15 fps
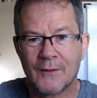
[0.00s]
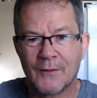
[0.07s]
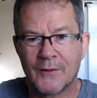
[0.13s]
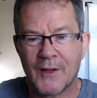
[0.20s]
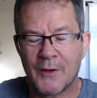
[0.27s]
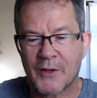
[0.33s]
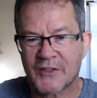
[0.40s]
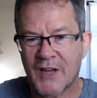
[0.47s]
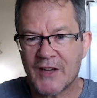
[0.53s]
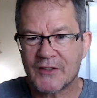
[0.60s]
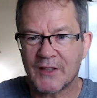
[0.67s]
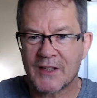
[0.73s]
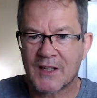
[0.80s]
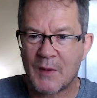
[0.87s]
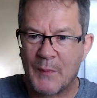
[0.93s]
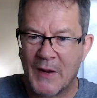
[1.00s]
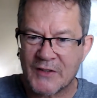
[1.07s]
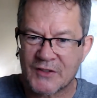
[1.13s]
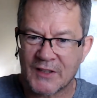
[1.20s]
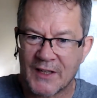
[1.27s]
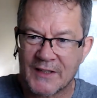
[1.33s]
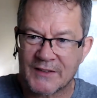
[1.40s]
they're essentially
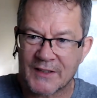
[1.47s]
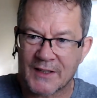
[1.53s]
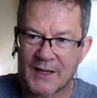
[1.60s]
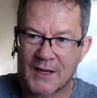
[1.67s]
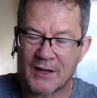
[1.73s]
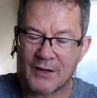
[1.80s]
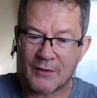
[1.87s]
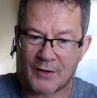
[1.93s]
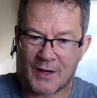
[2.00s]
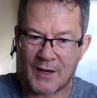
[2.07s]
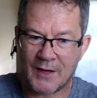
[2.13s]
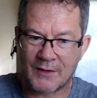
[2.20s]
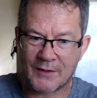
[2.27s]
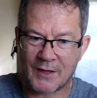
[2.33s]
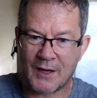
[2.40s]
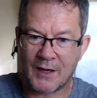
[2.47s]
capitulating here and